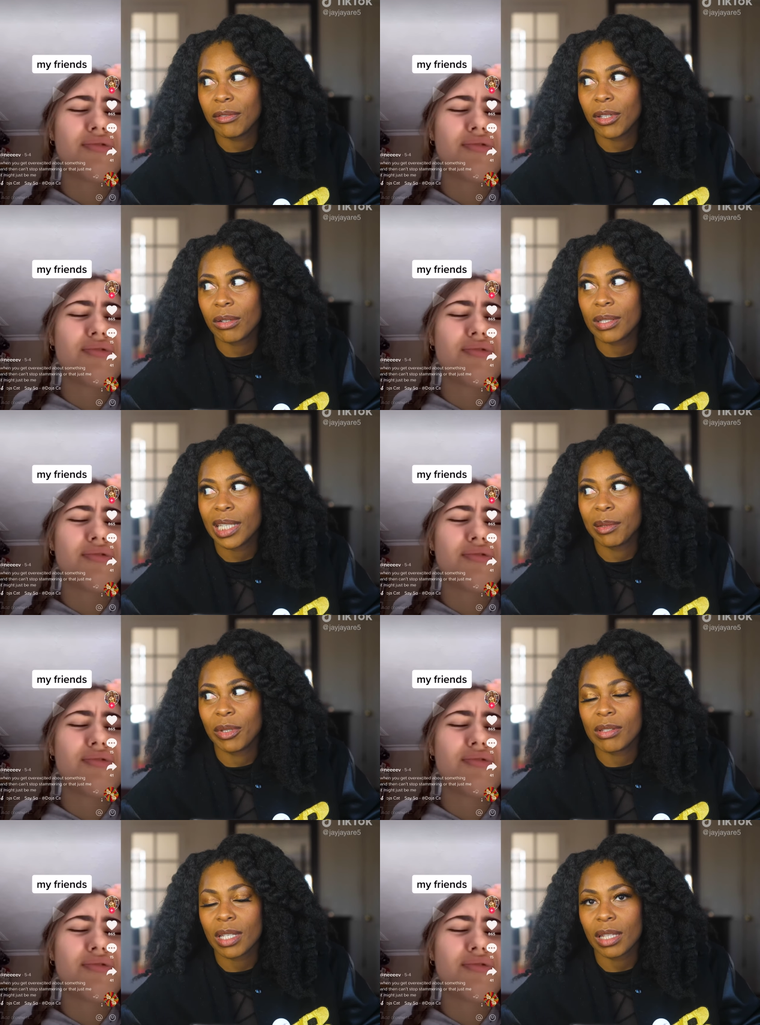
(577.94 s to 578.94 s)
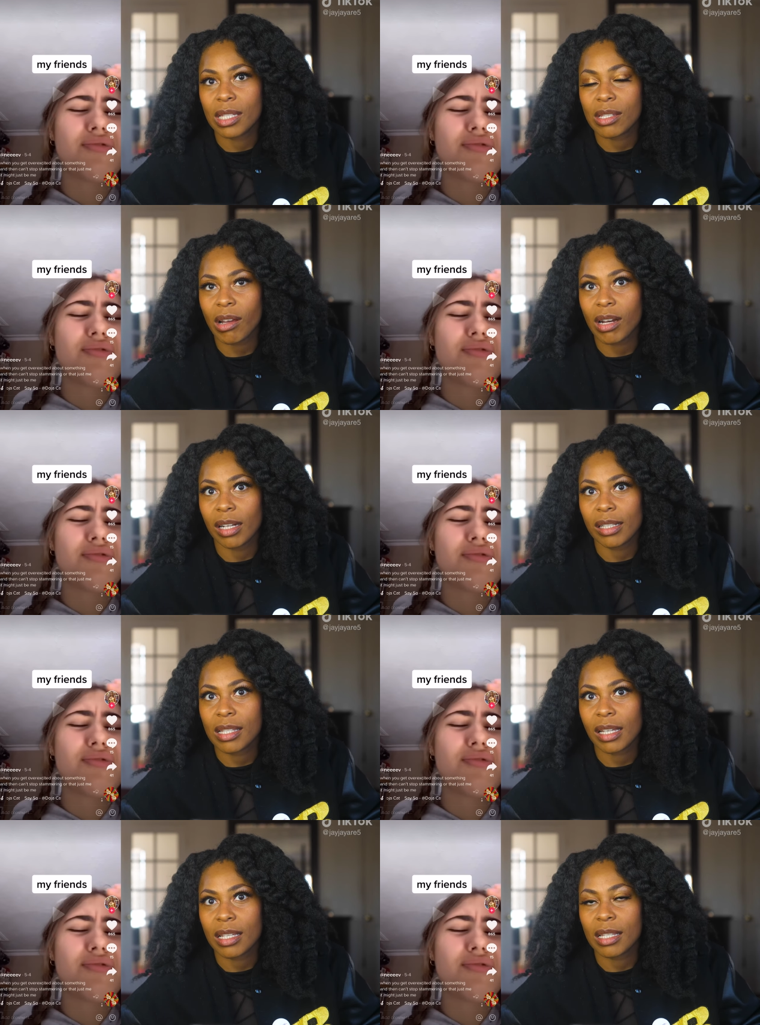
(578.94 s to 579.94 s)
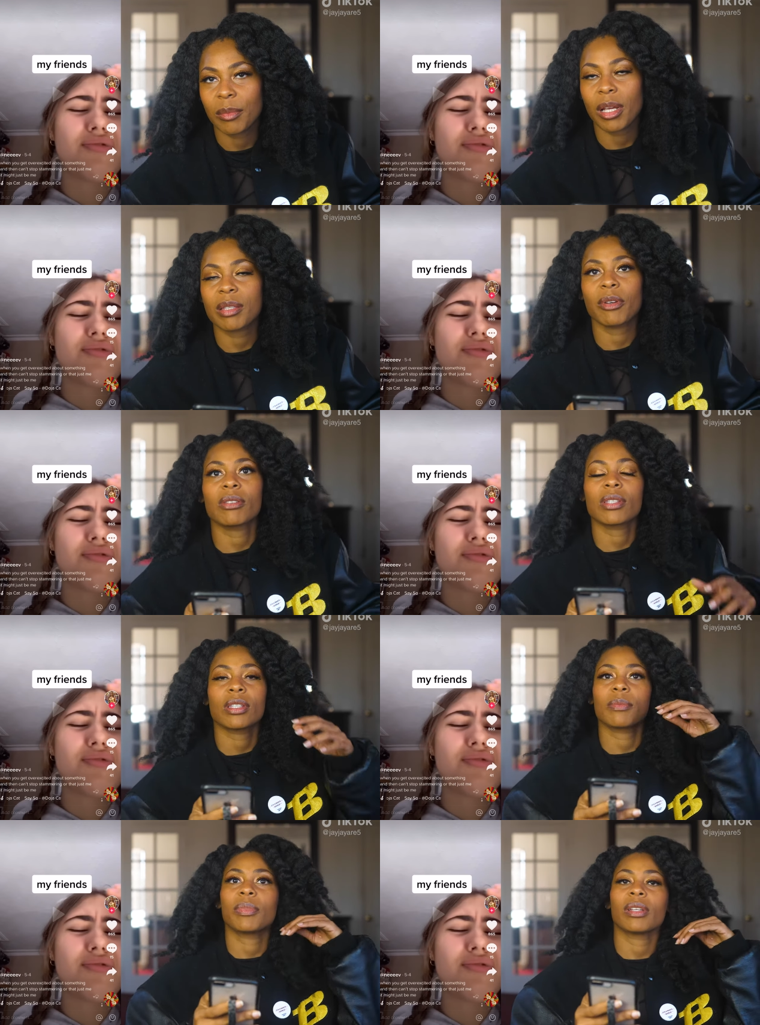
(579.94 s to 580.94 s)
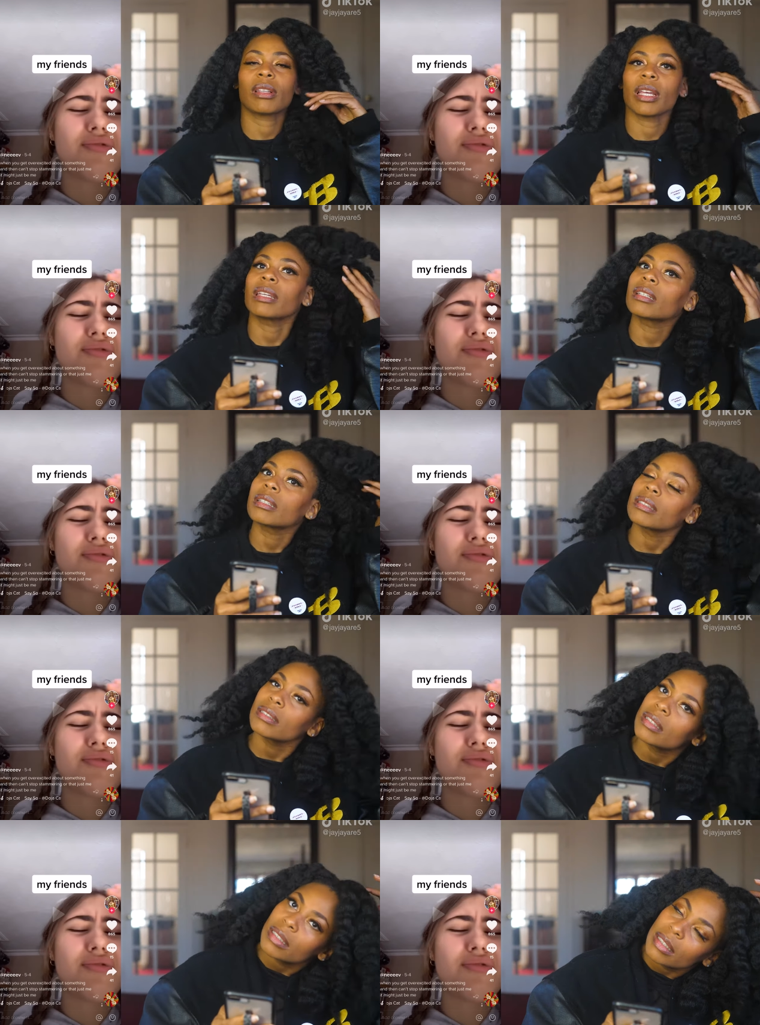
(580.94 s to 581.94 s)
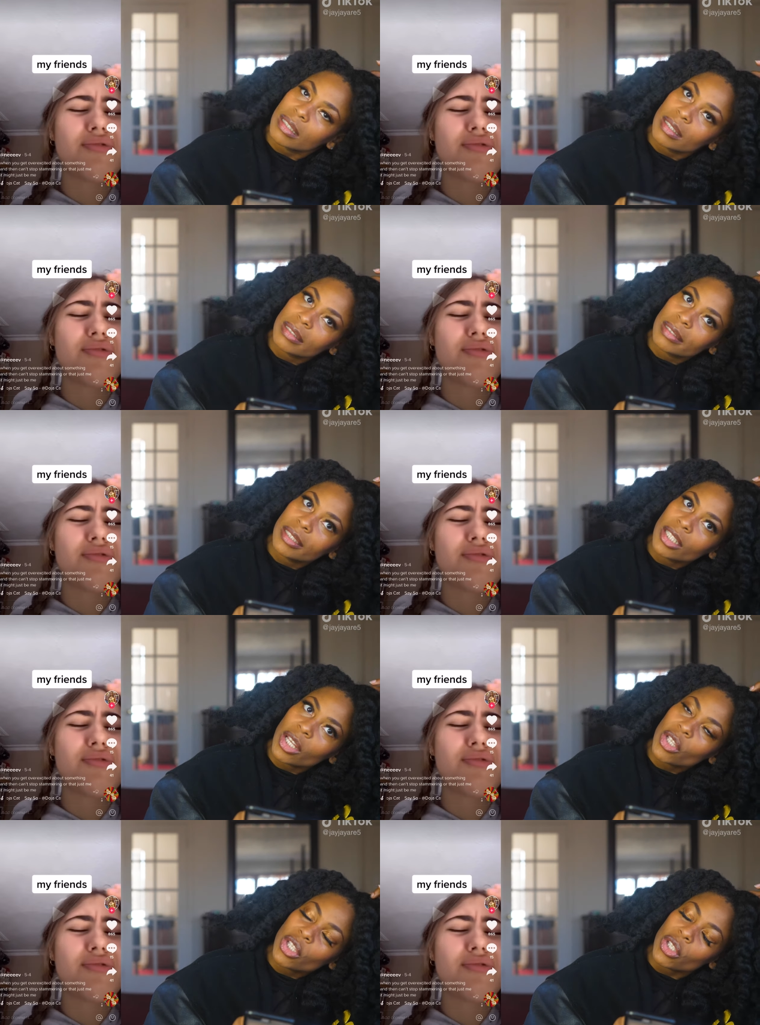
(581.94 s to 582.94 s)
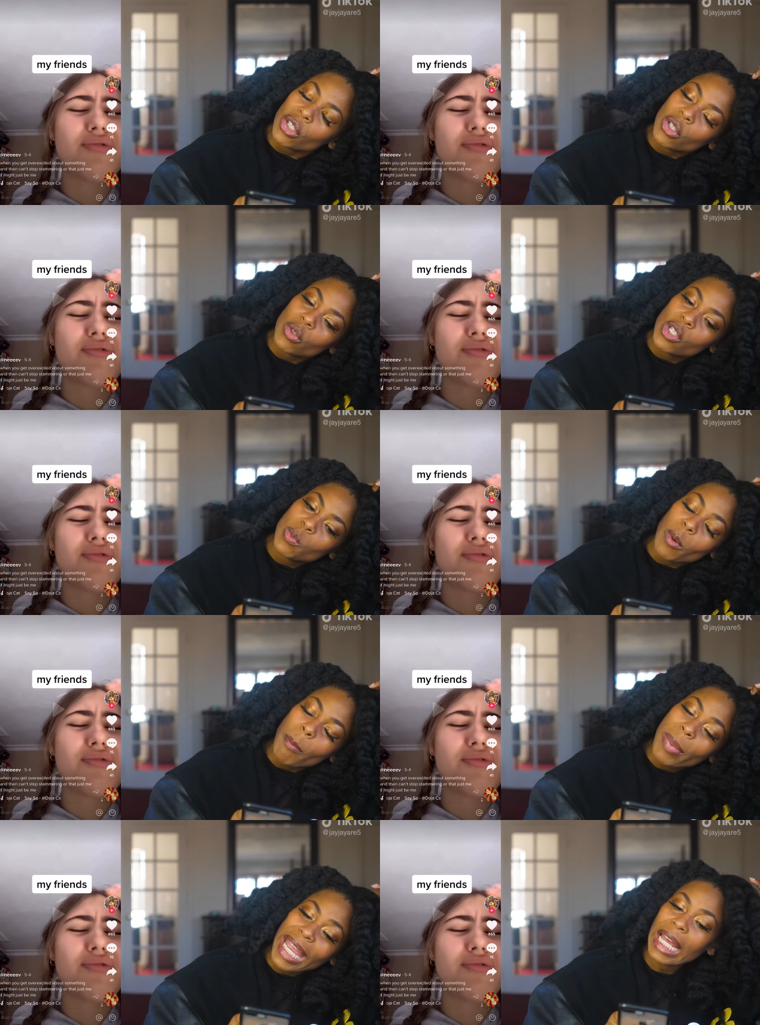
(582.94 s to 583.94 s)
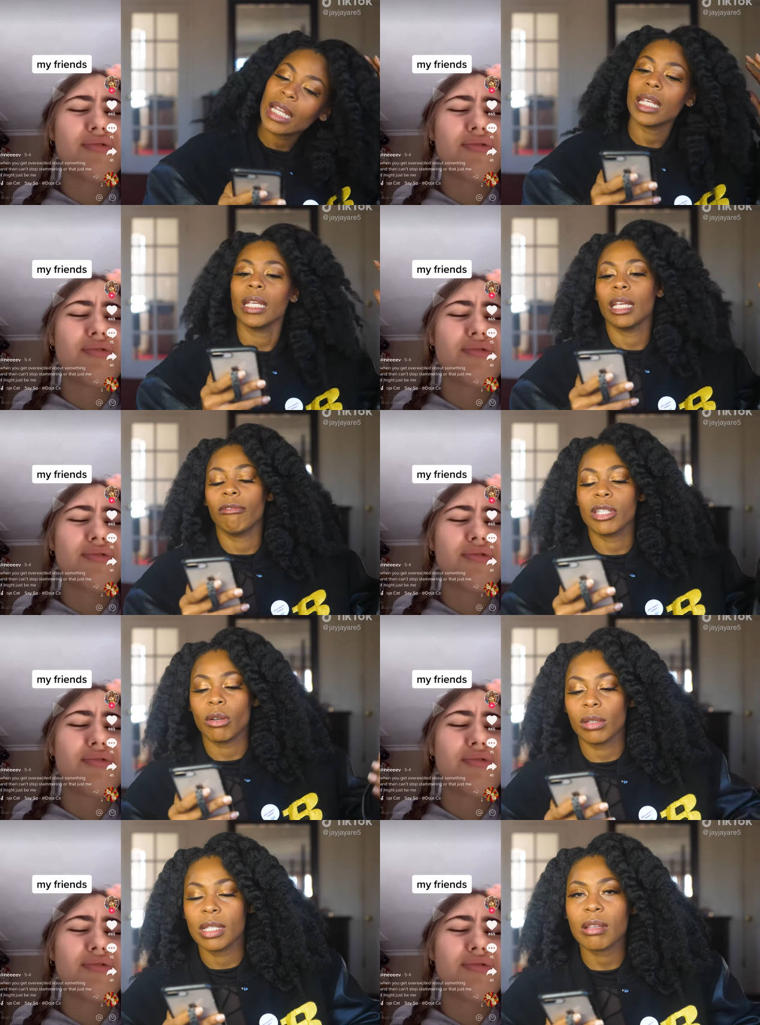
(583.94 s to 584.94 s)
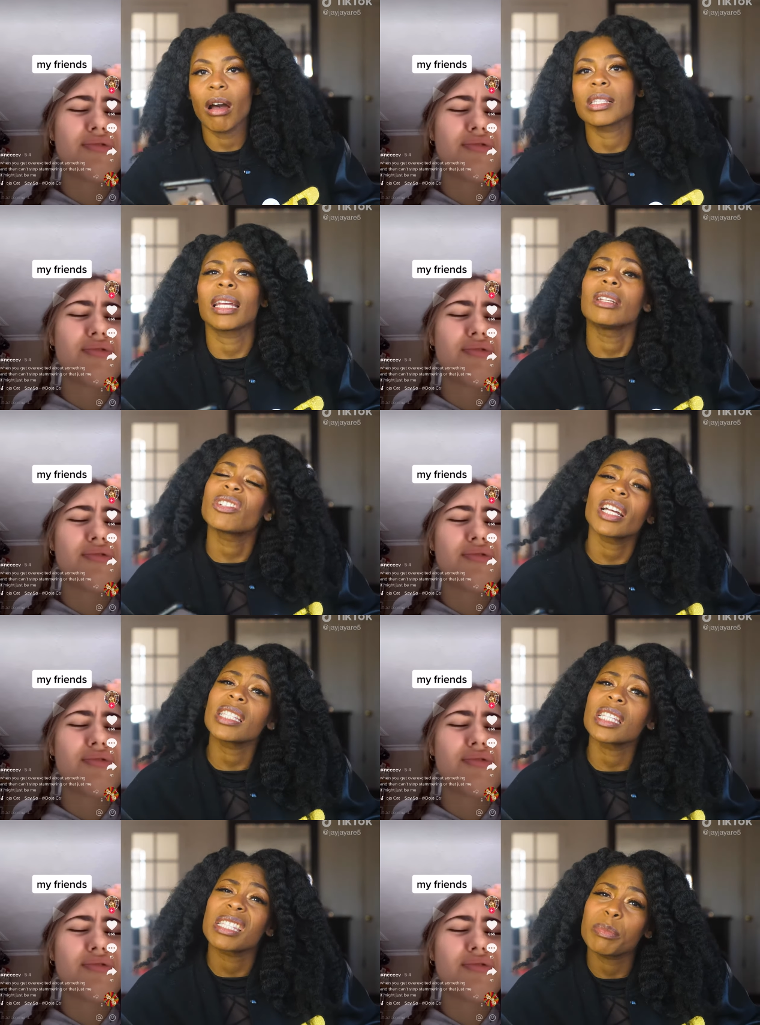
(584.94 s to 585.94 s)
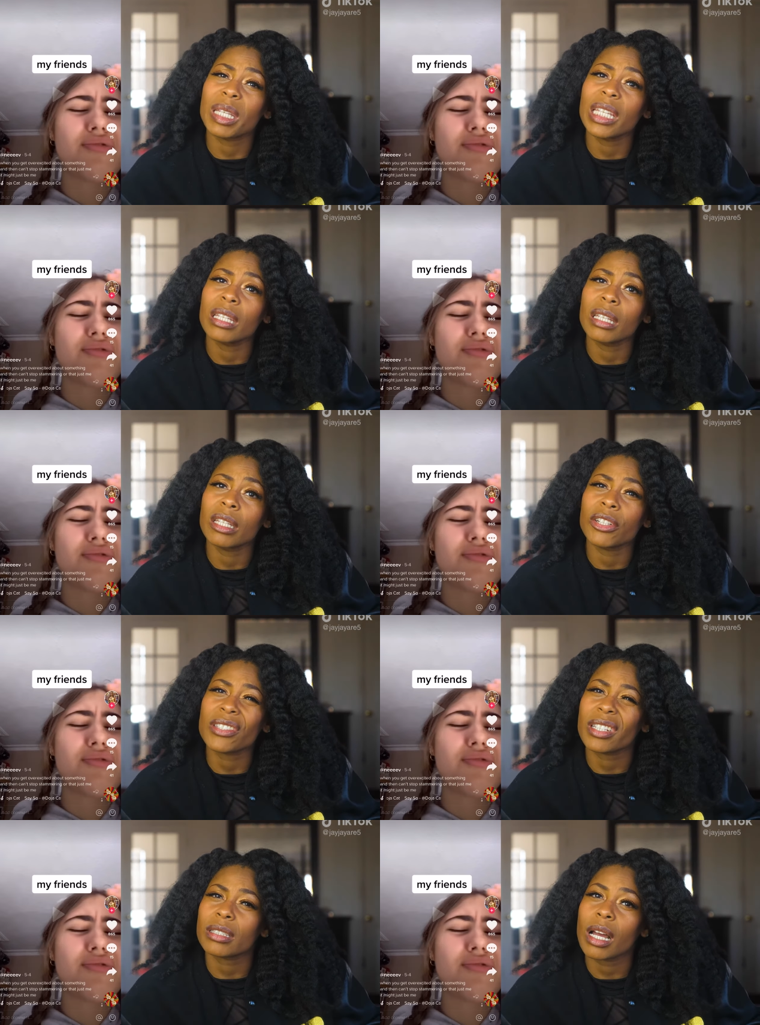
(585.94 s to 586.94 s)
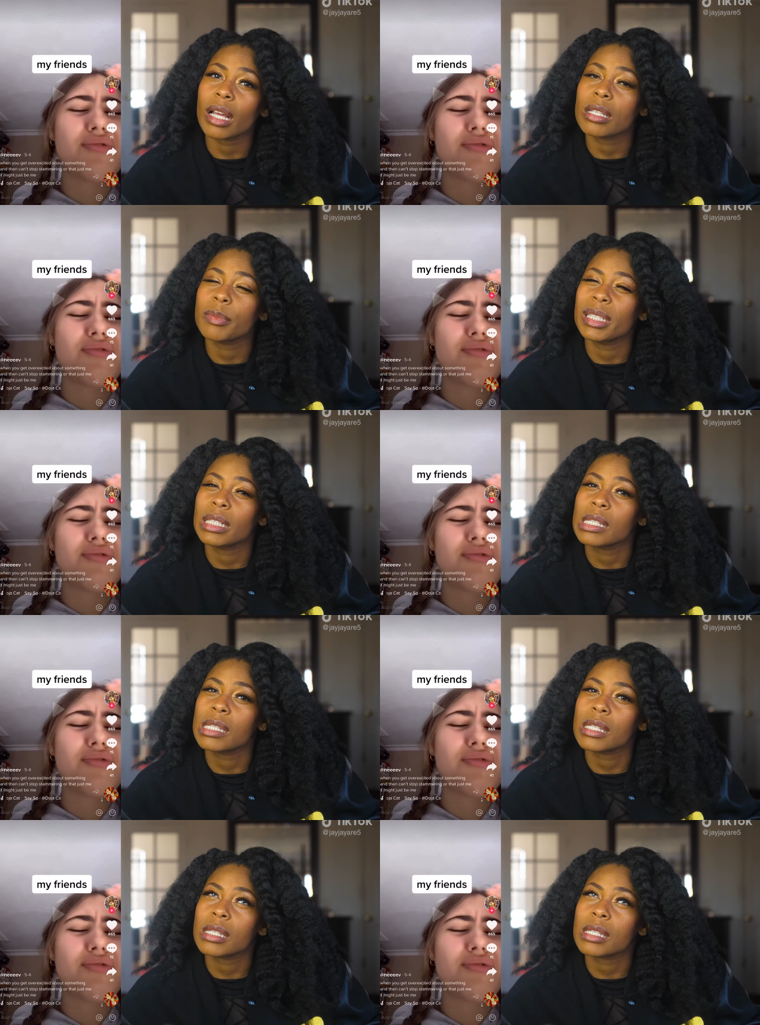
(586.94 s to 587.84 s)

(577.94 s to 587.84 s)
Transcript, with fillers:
Speaker 1: difficult to keep using these songs because I'm not supposed to put like, you know, YouTube will ban it if it's only songs. I need you guys to speak in your TikToks, please.